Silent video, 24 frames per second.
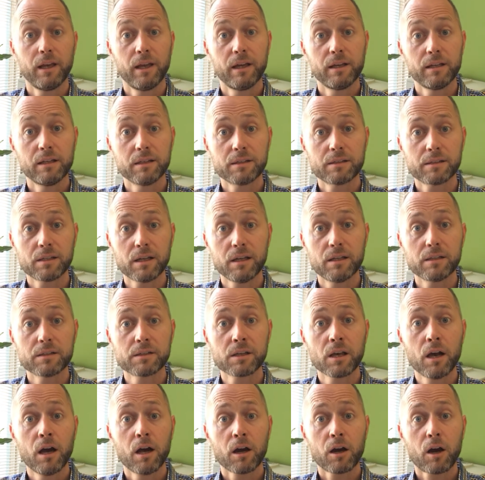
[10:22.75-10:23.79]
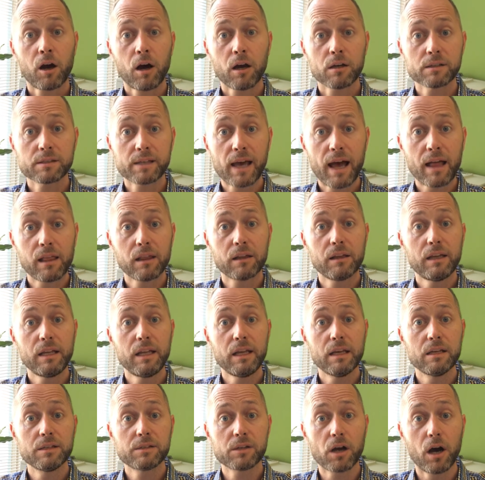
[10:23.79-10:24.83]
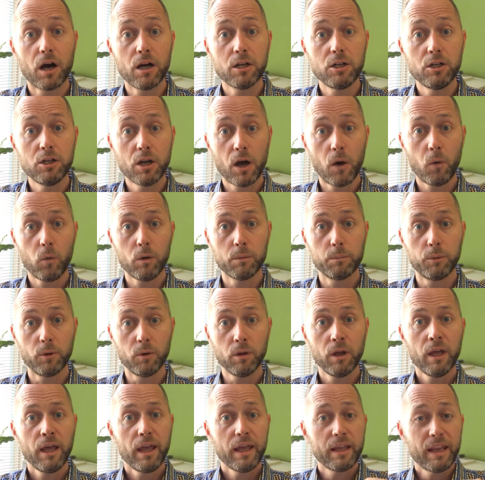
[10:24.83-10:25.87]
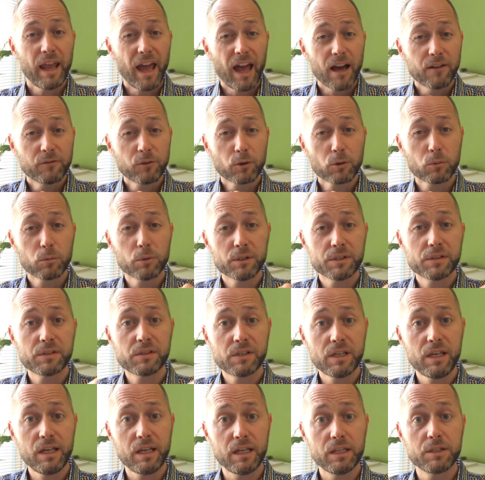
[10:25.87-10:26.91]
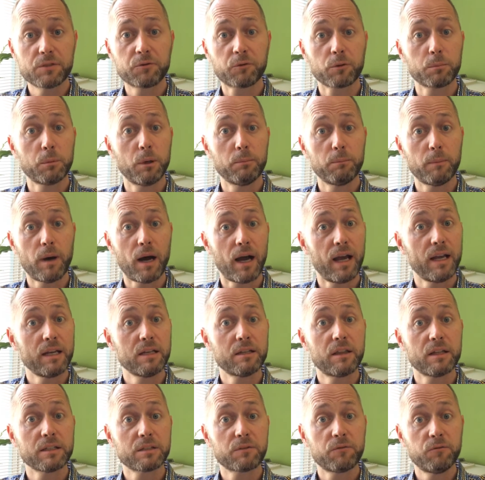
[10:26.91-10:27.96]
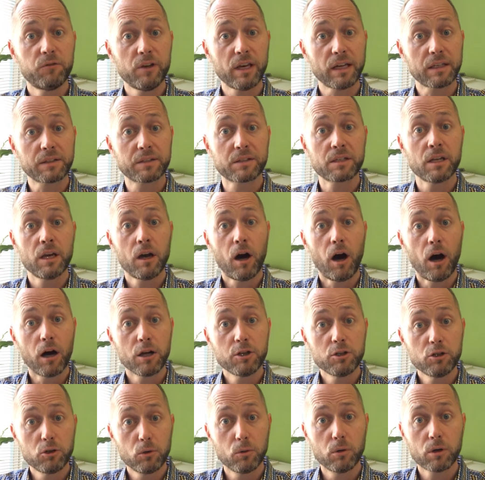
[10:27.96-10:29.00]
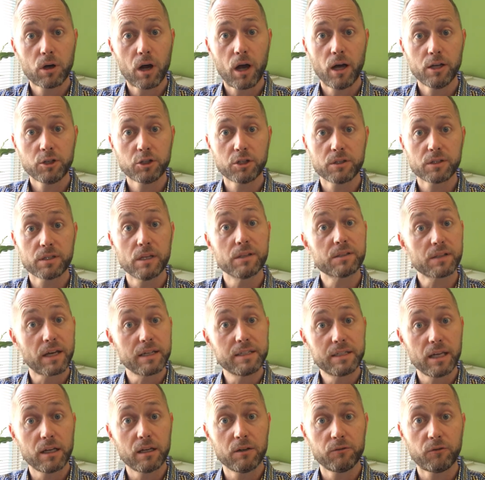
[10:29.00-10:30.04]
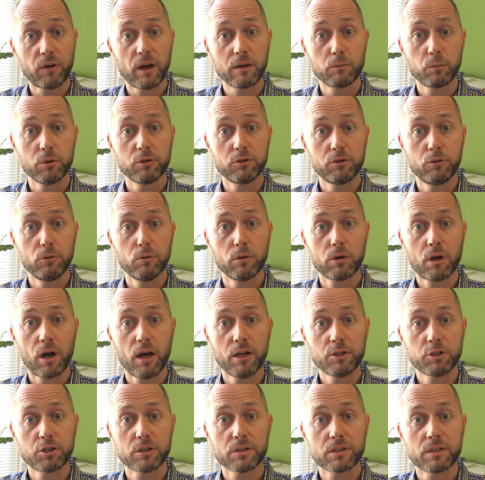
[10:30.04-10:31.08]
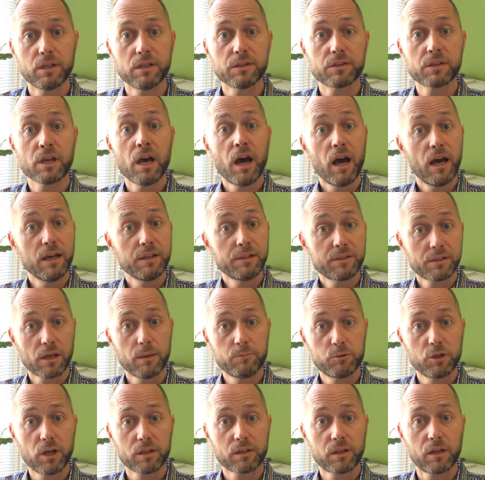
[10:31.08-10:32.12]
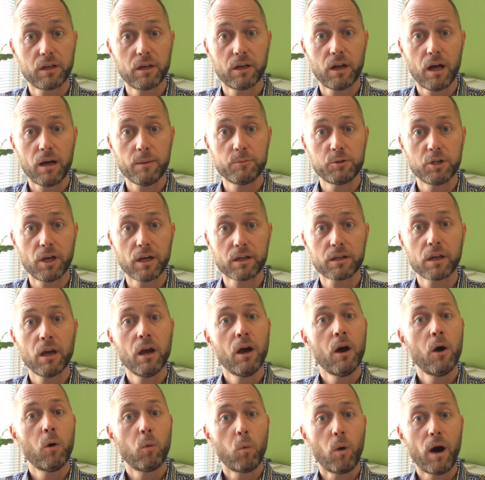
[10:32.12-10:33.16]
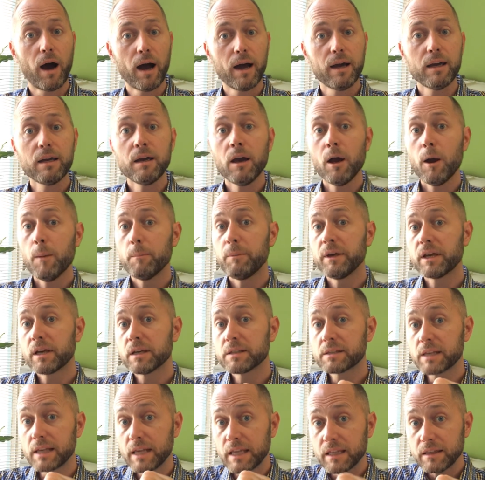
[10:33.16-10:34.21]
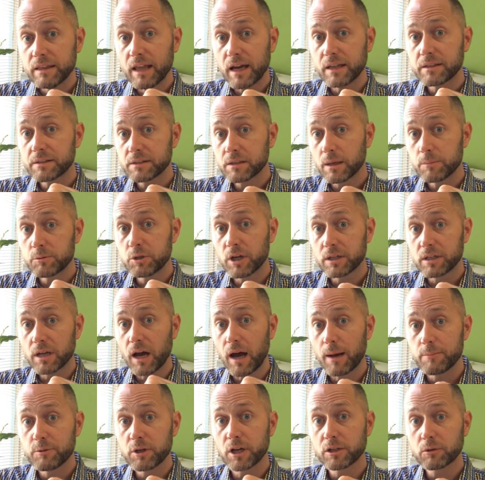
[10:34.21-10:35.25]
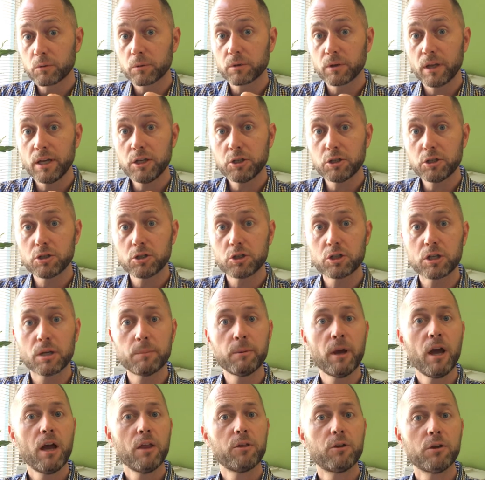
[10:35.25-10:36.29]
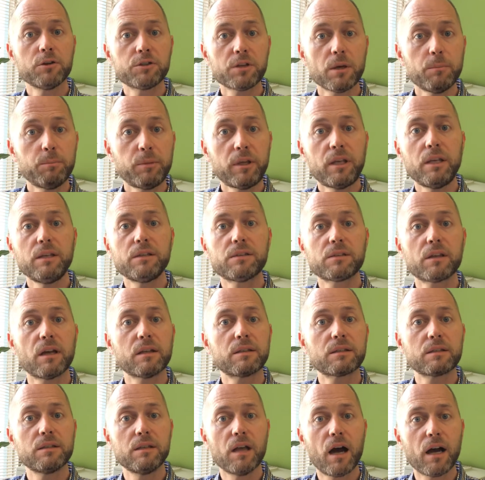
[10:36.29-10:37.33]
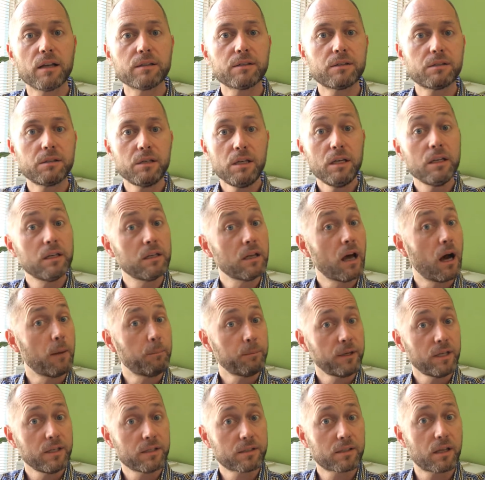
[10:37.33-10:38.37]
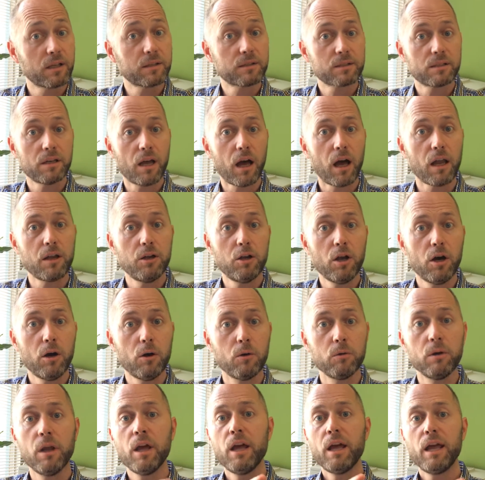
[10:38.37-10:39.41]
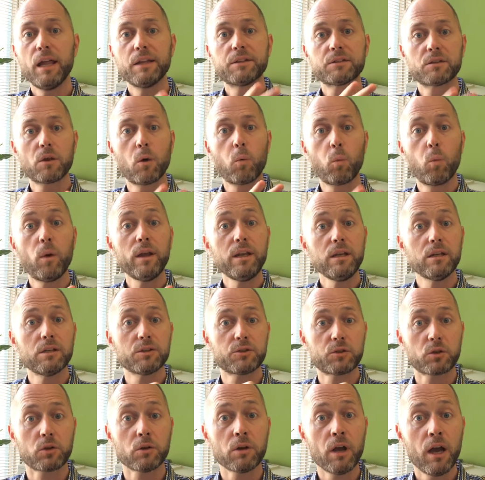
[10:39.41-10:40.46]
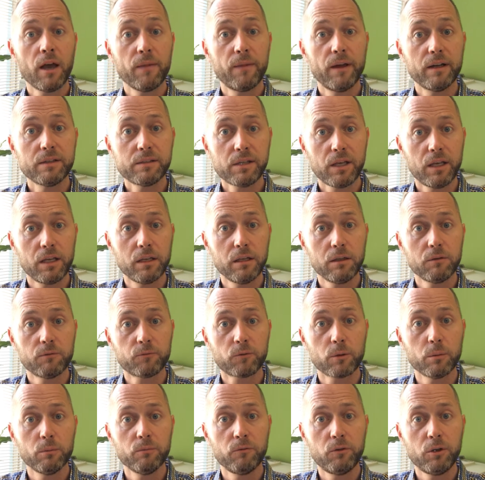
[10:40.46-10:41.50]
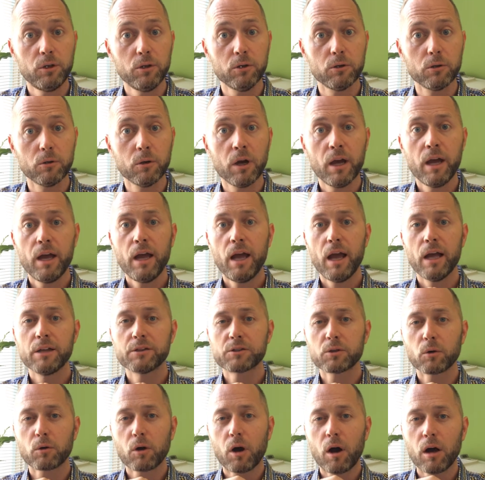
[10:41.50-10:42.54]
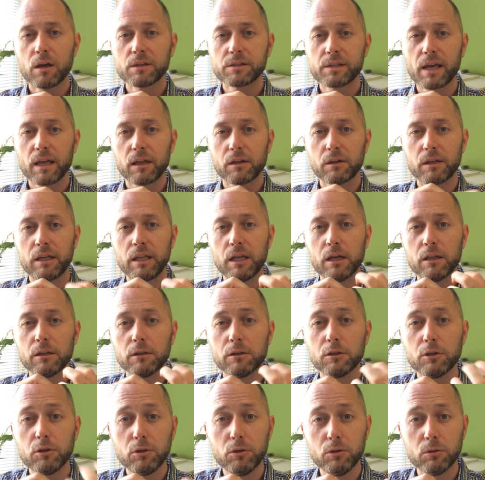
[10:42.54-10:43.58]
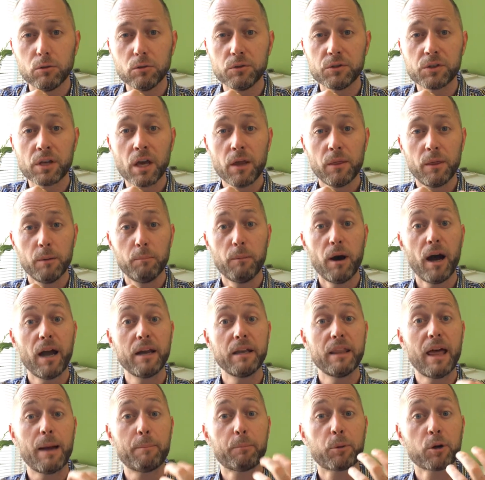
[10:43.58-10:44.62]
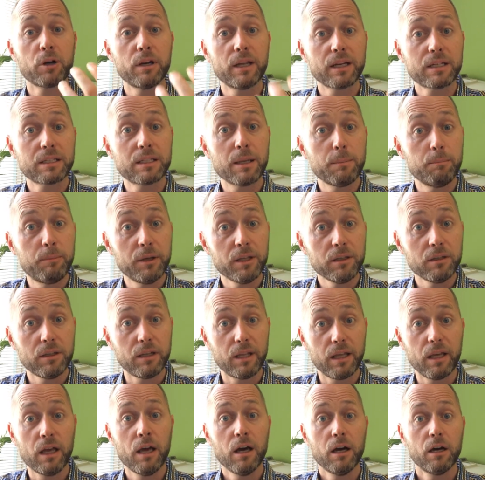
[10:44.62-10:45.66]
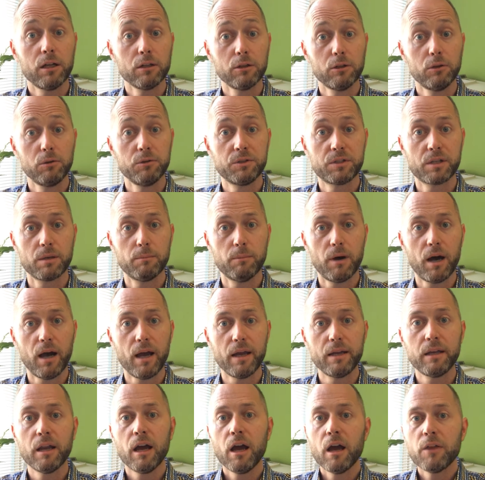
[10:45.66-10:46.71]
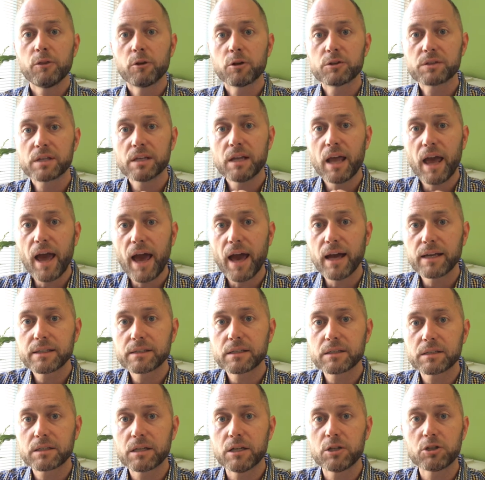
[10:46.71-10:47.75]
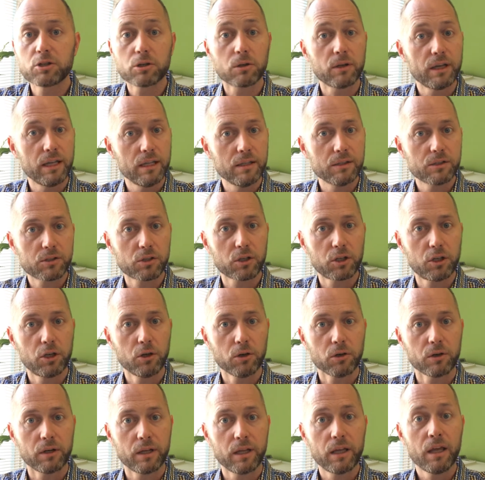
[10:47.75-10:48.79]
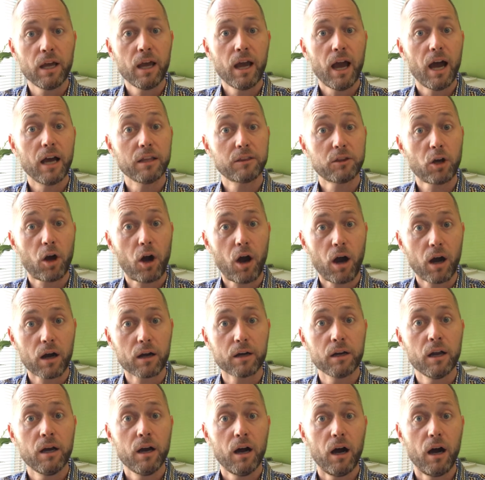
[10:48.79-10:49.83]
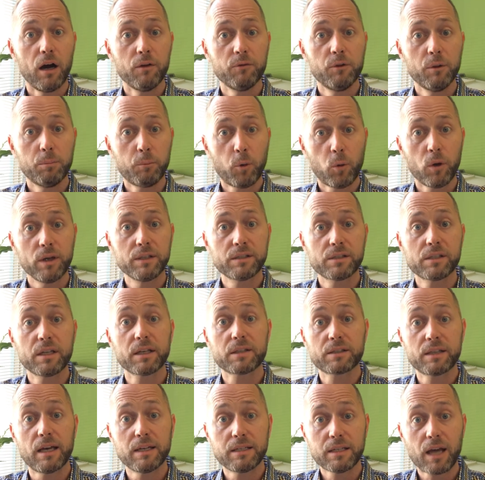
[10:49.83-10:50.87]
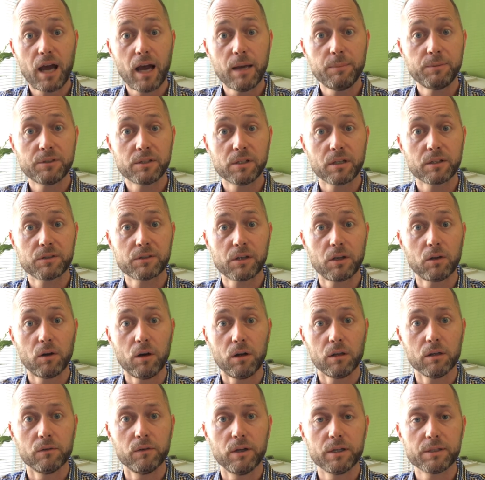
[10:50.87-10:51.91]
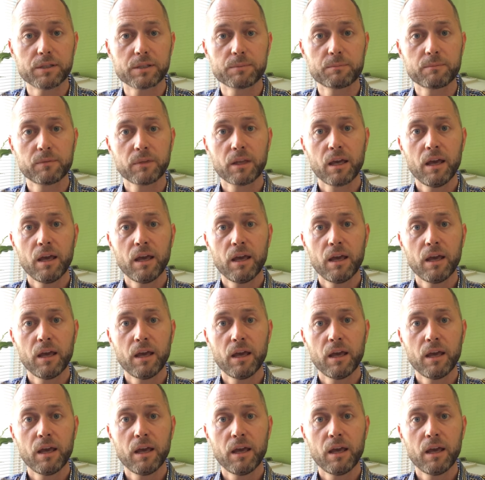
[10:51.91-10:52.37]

In a sense, causality is unknowable. It ever recedes from a mind that's fixed on dual consciousness, identified with dual consciousness, a subject and an object. Why? Because in that subject-object relationship, there's a piece that's not seen, a piece that's not known. It's the witnesser that's hidden from view. And so causality eludes the mind. That predictability eludes the mind. There's an existential insecurity at the heart of the point 6, that type 6 in all of us.